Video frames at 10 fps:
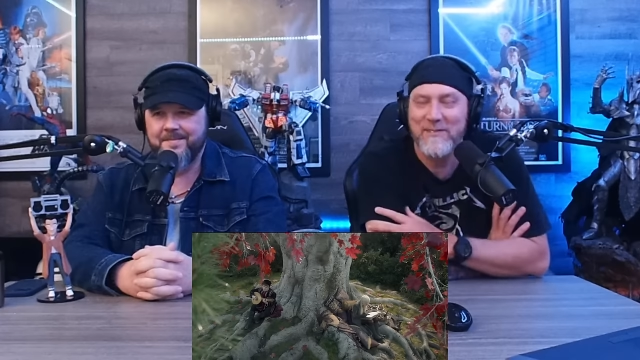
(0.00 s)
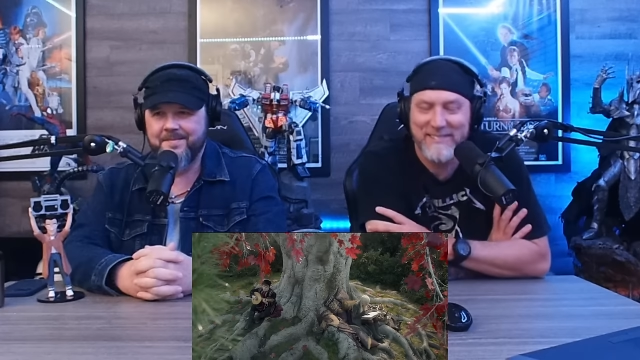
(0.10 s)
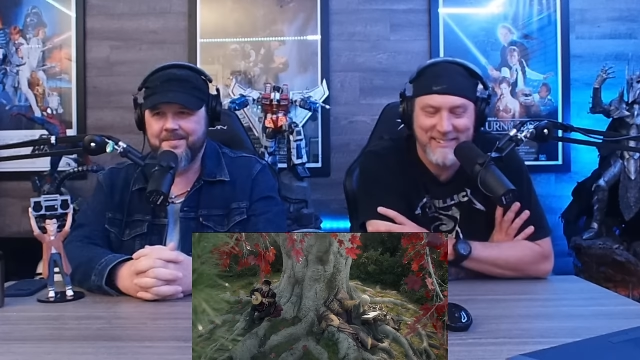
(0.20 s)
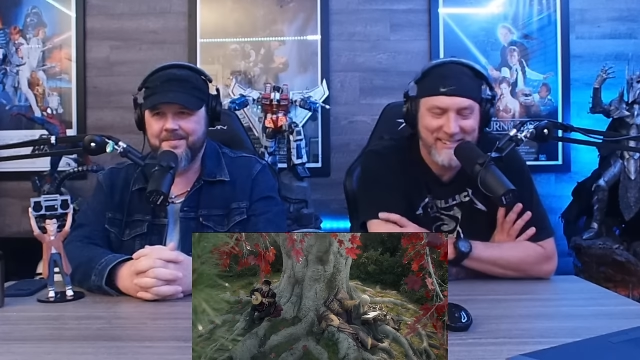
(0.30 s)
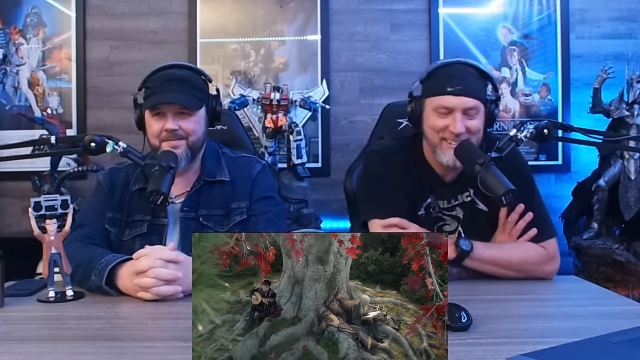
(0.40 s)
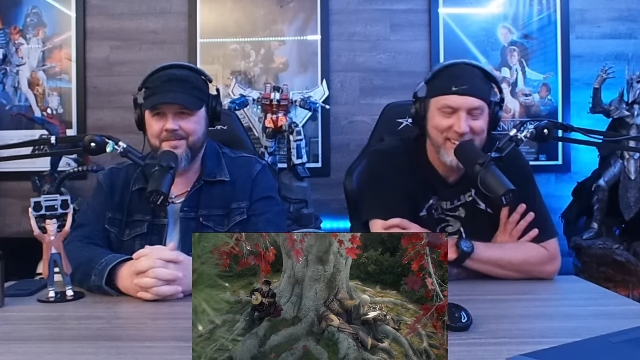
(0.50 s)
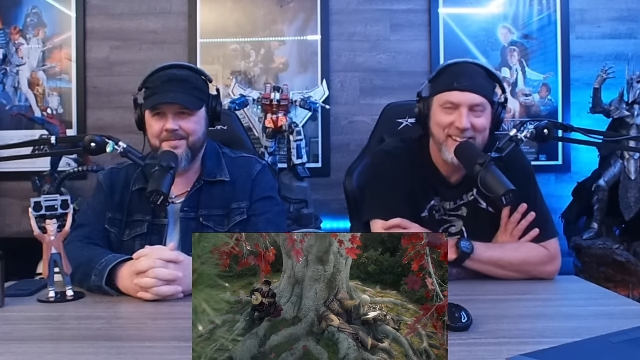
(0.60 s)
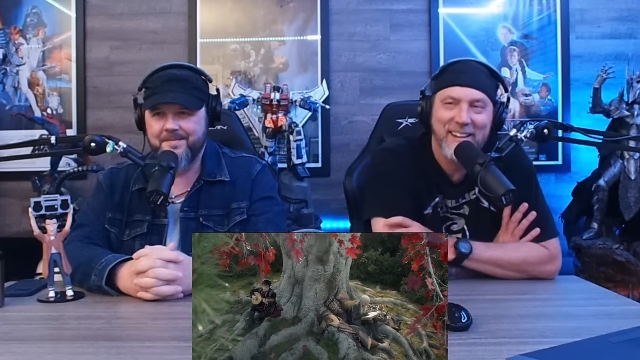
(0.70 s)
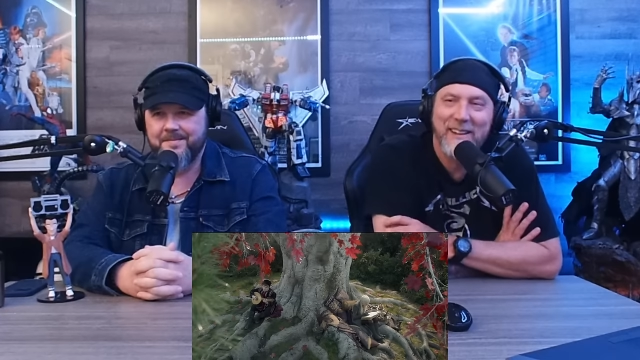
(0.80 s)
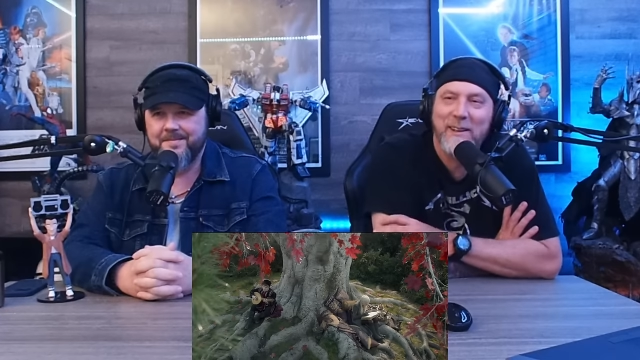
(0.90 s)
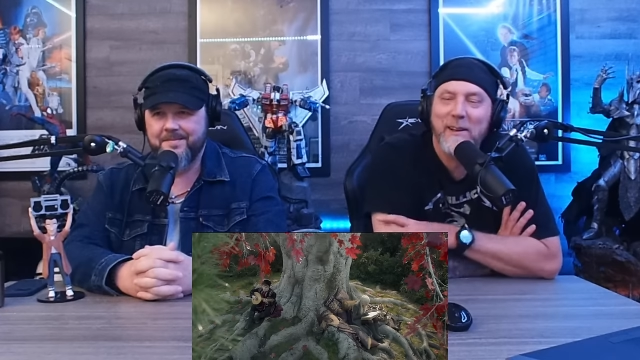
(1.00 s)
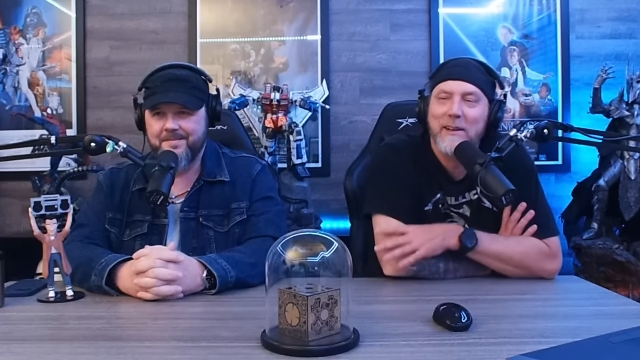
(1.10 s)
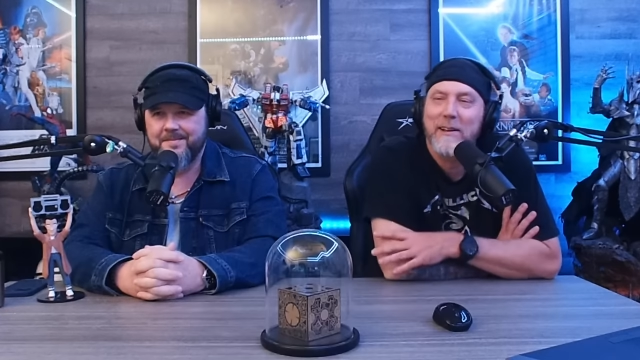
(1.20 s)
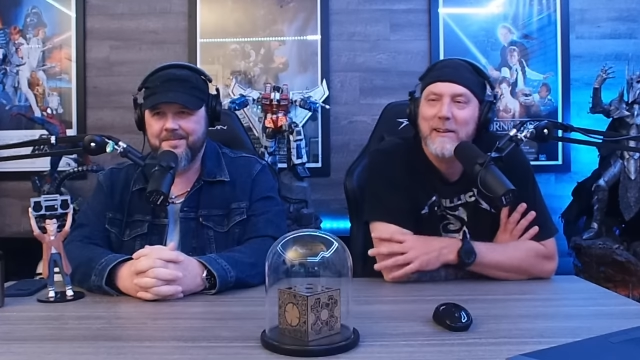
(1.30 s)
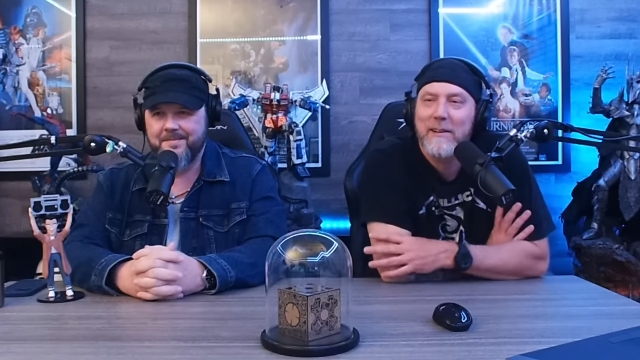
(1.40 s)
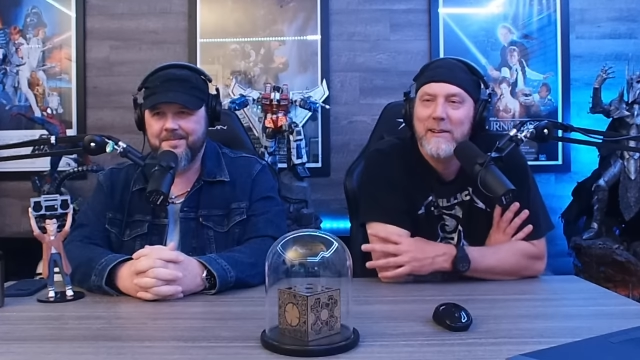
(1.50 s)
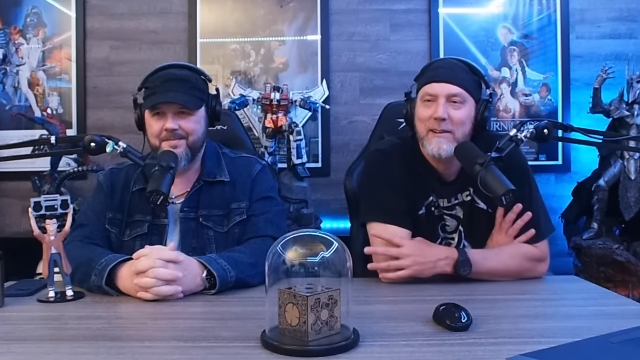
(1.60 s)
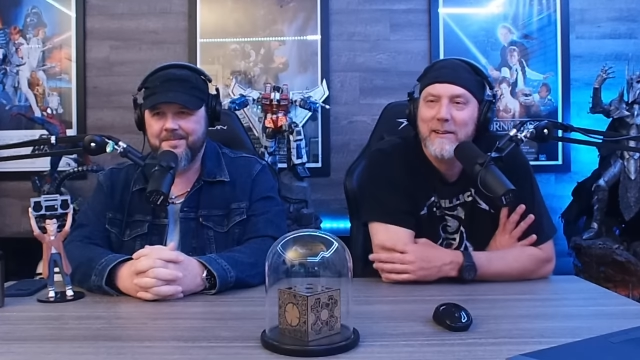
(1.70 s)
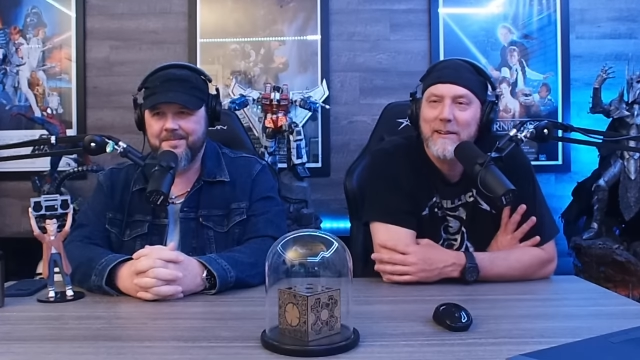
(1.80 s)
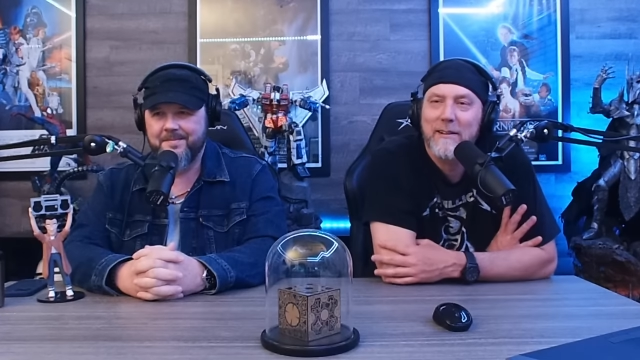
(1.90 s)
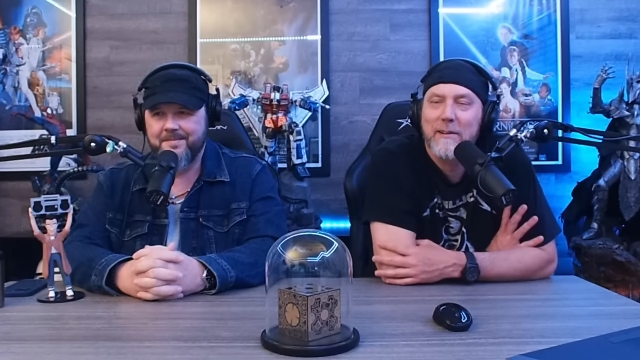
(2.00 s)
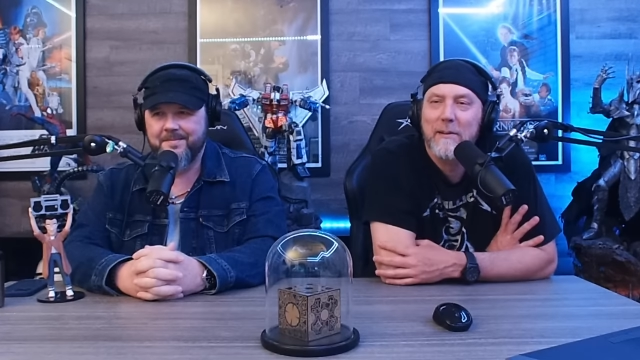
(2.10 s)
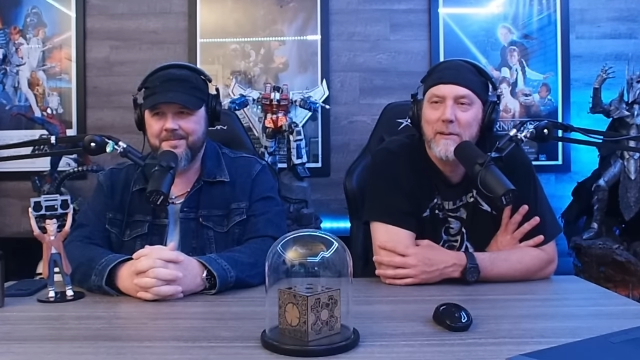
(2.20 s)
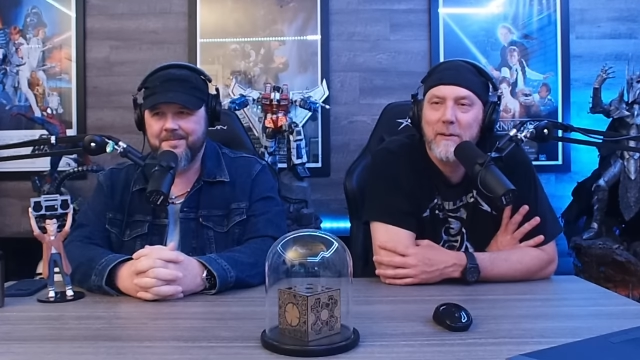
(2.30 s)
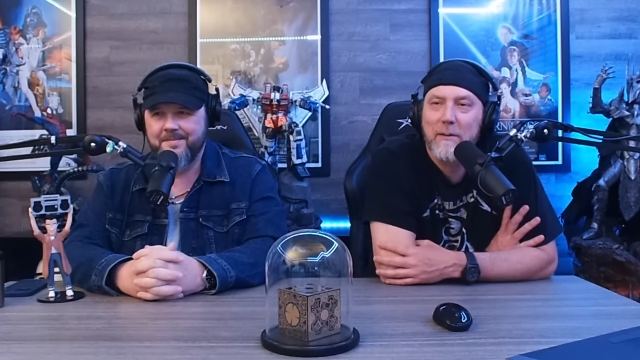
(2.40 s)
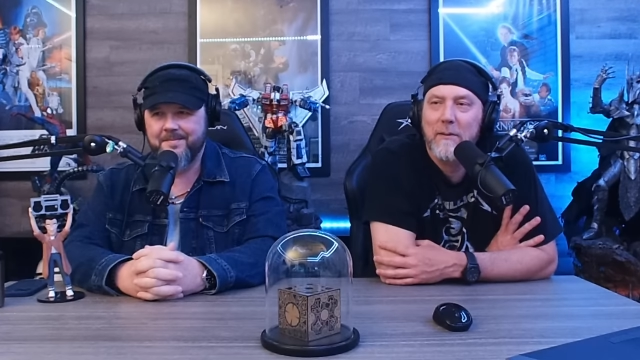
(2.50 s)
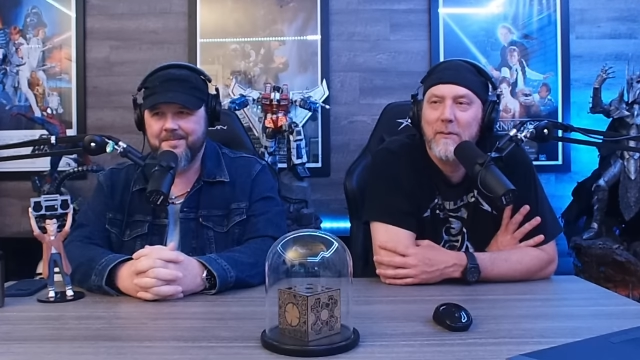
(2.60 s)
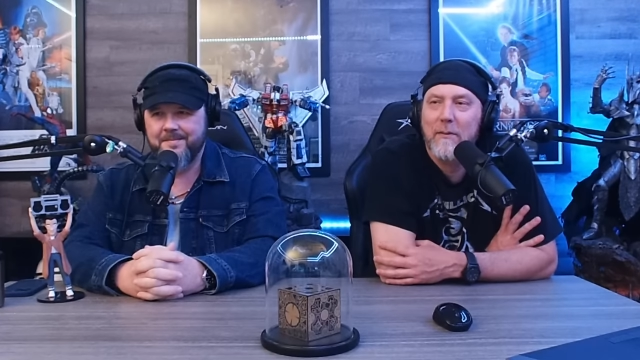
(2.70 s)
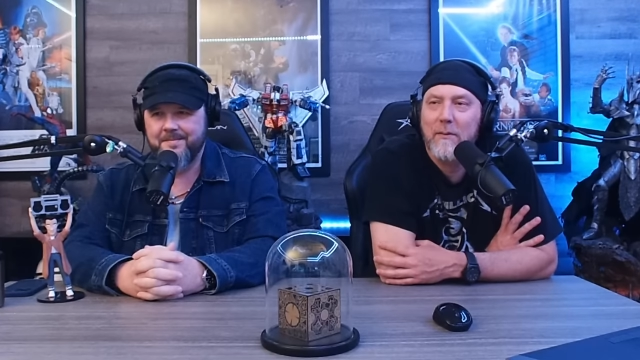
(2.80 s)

No one is speaking in this clip.